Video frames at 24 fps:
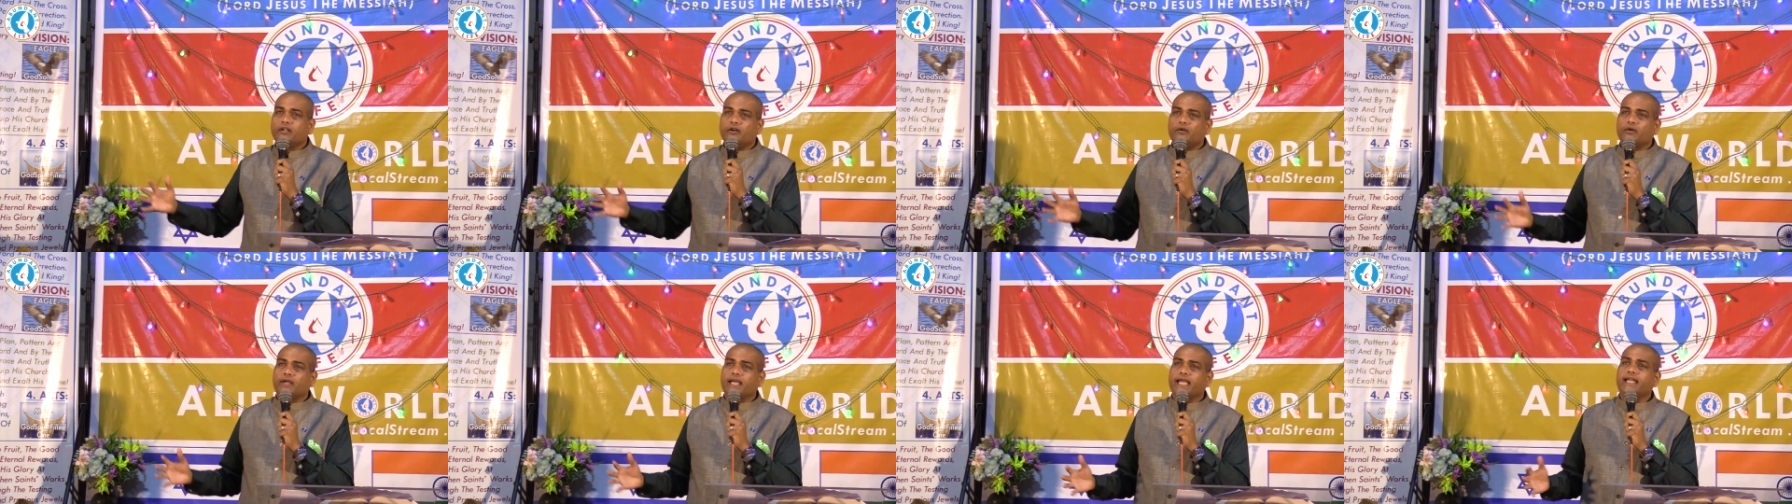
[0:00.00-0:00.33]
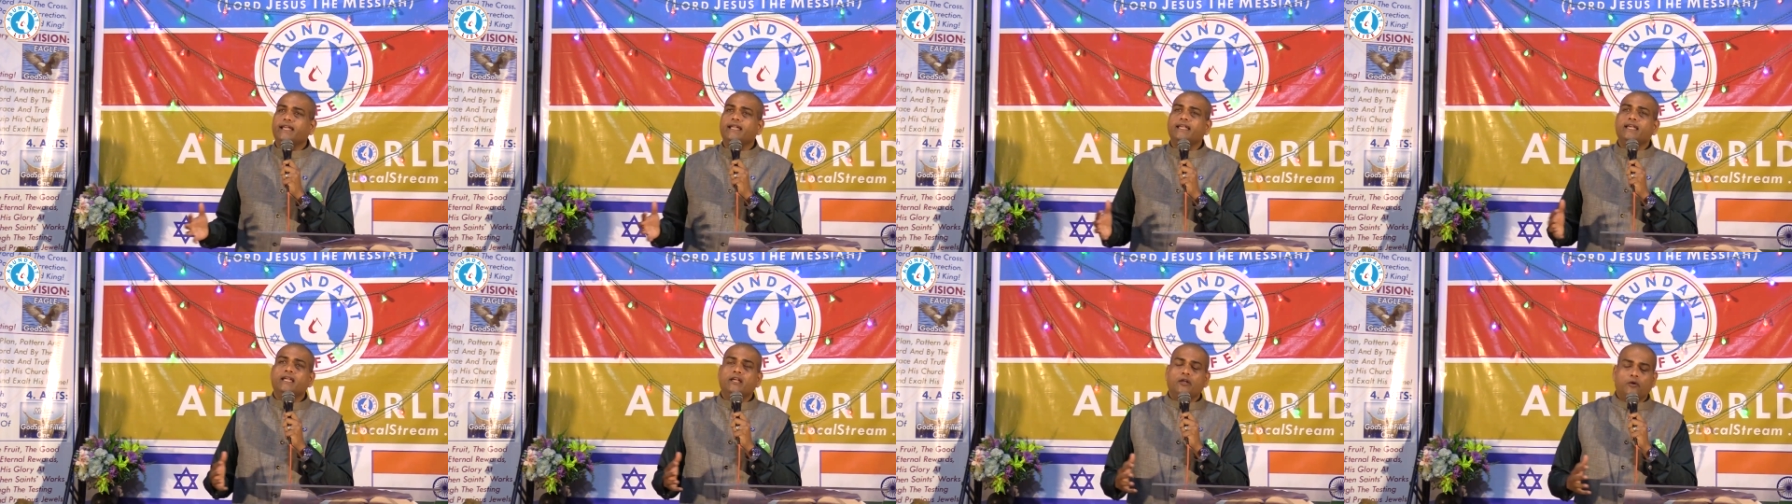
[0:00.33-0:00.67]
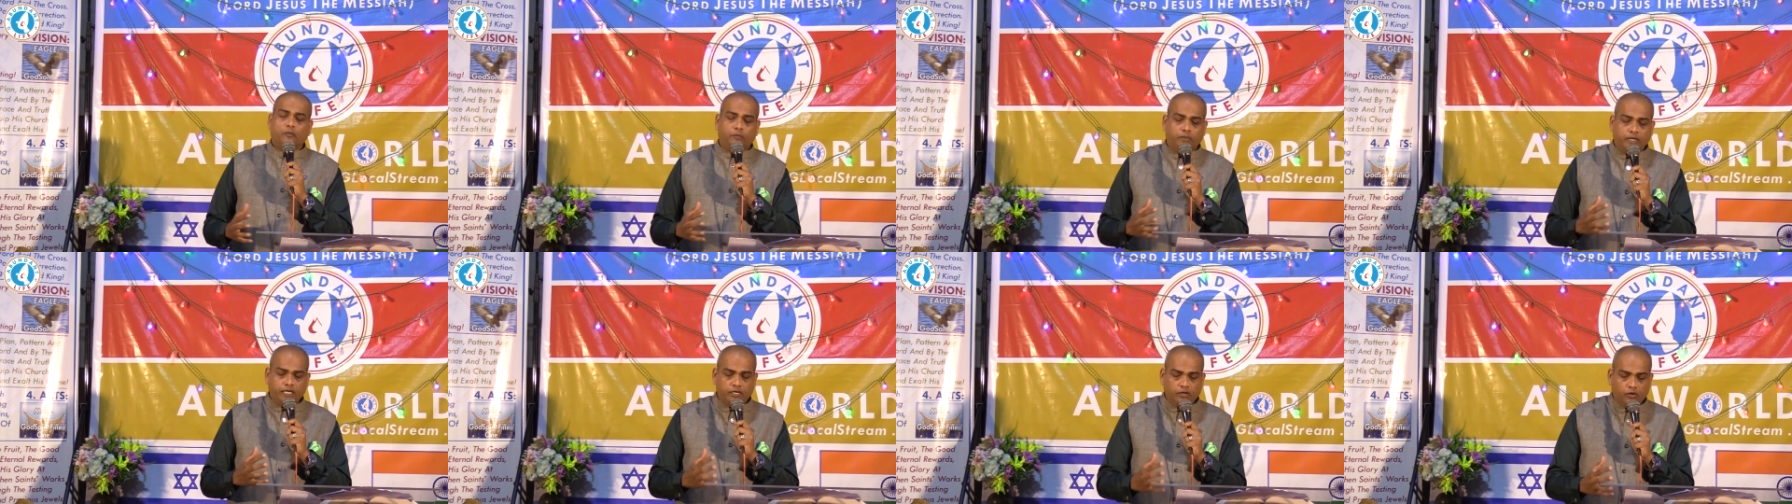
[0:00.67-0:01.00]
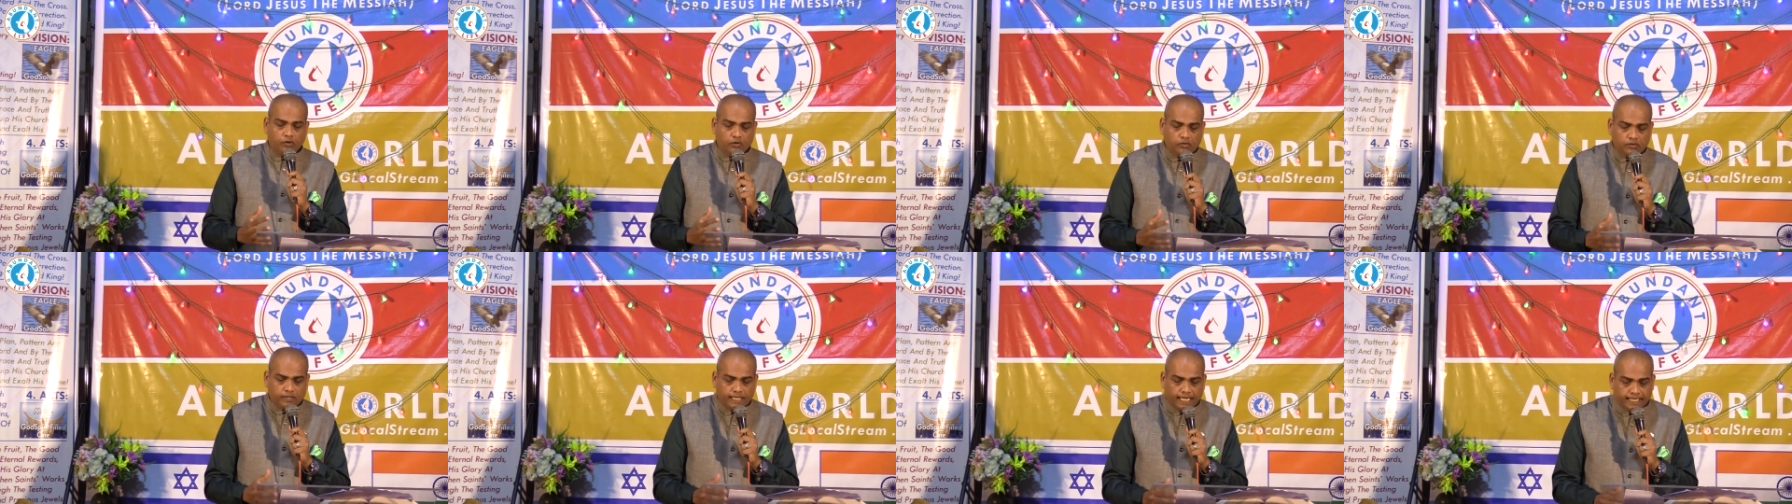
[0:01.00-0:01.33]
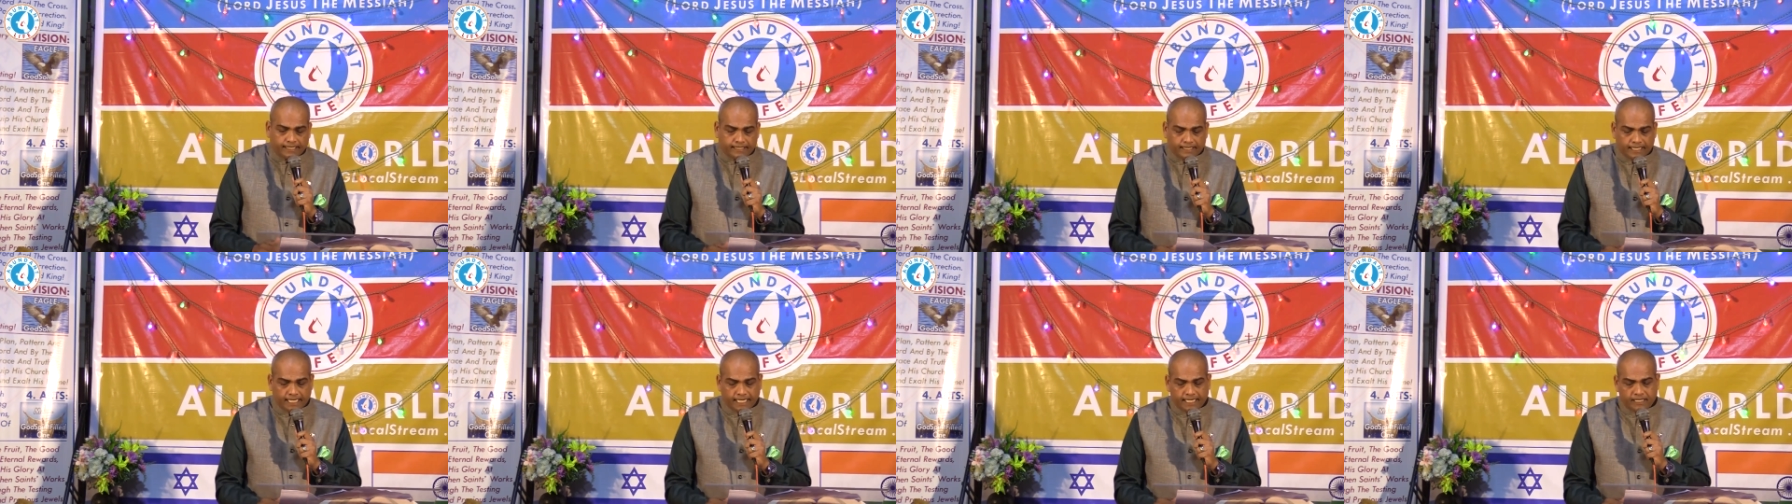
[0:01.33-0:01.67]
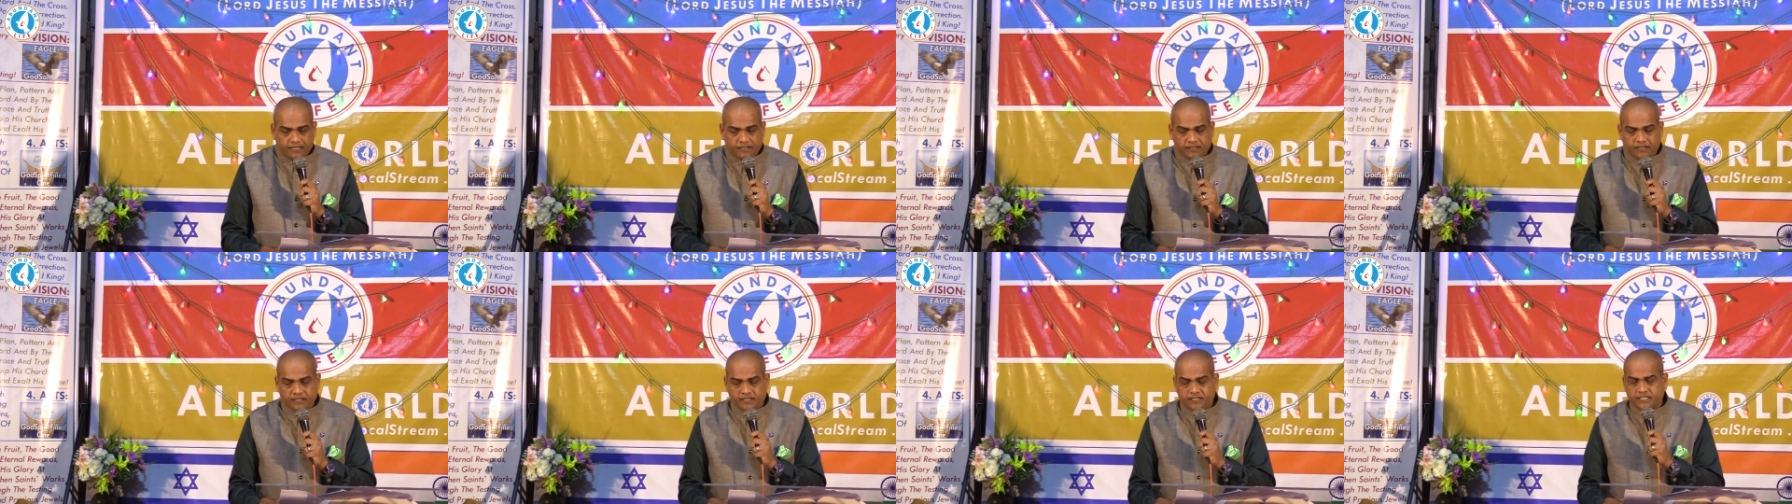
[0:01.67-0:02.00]
Okay? we know that
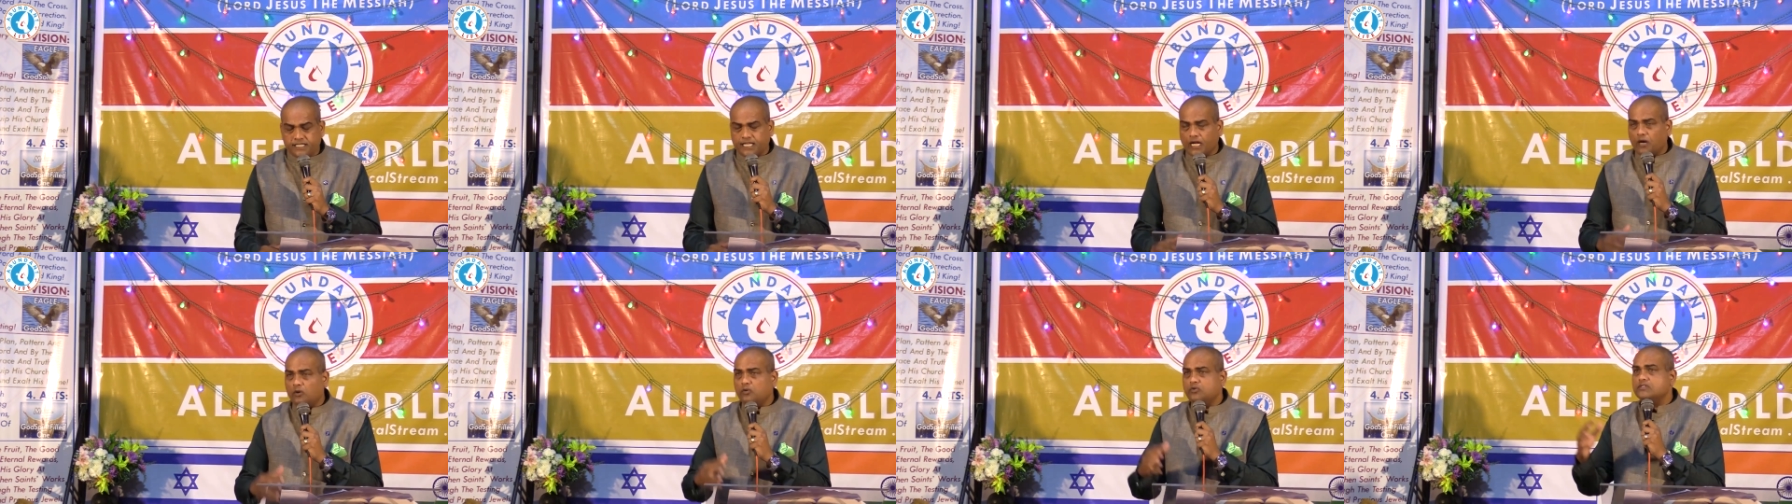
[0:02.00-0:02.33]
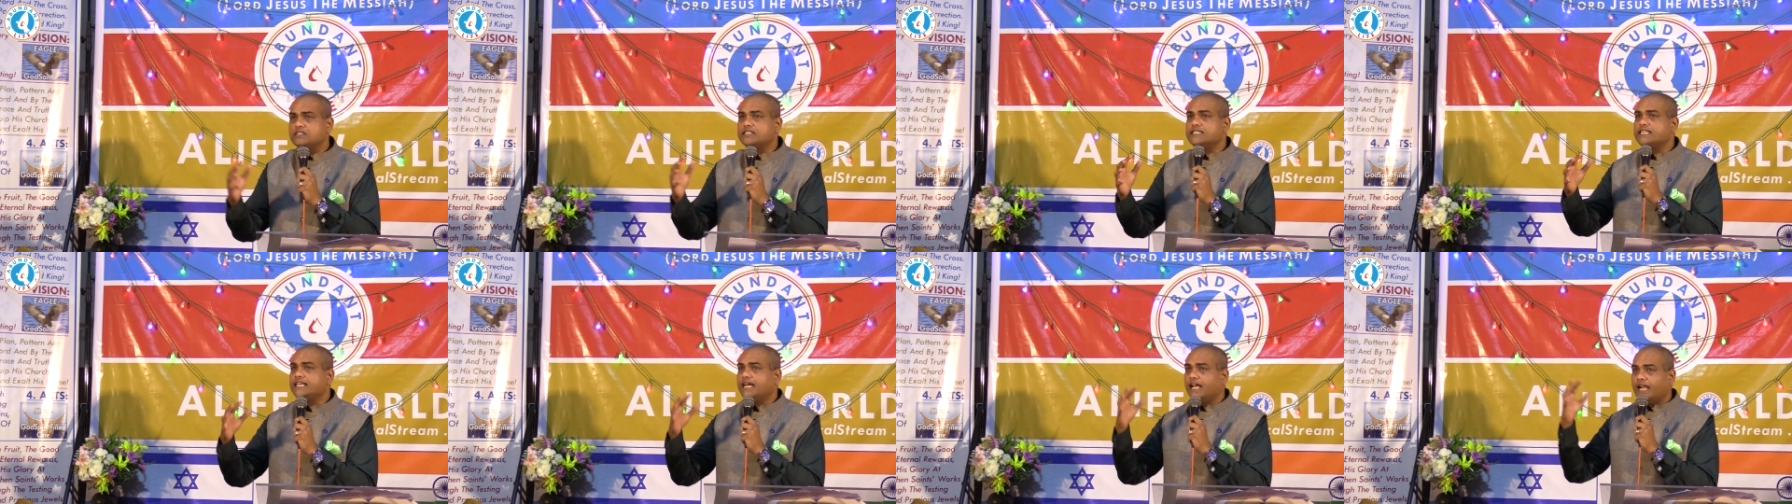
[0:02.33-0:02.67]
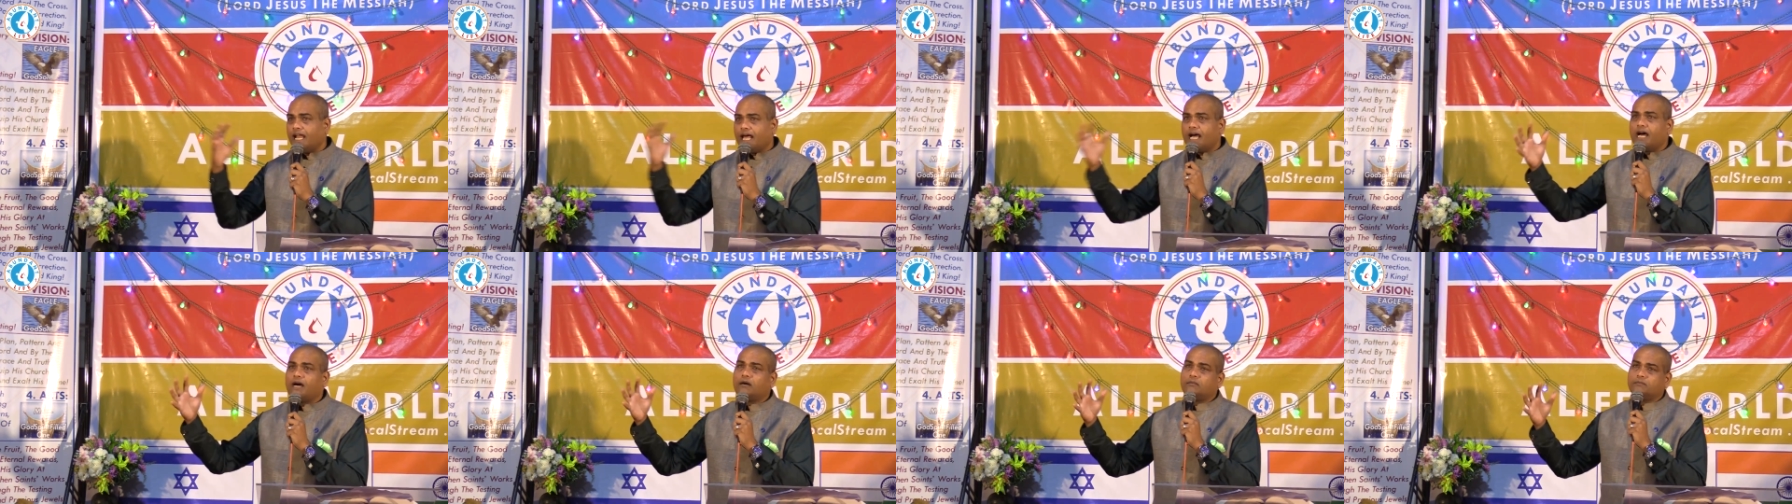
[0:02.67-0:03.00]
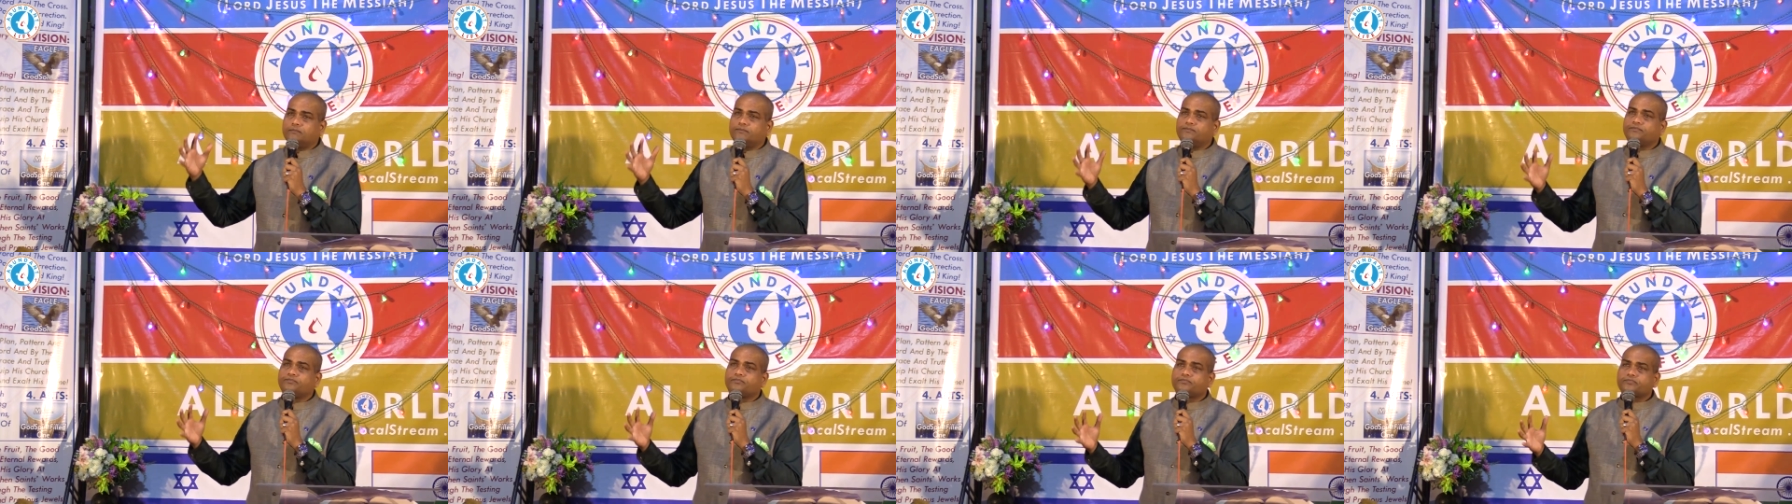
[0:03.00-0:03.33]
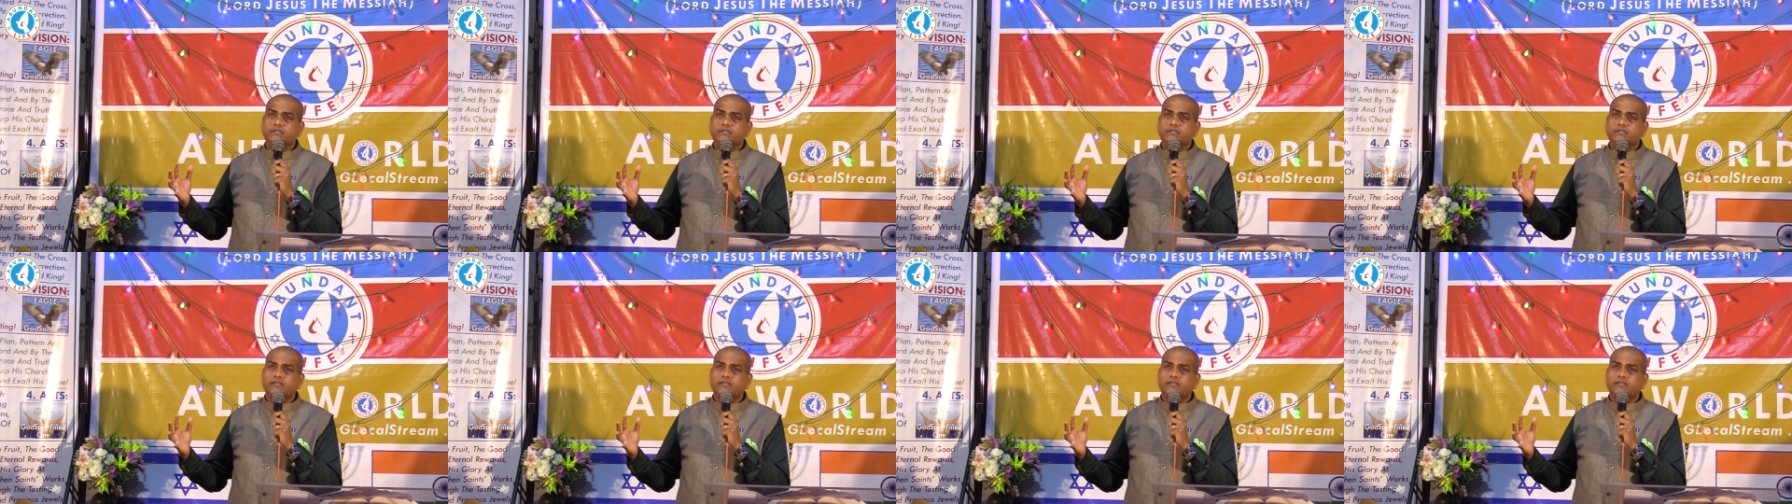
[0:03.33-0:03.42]
it sounds the alarm.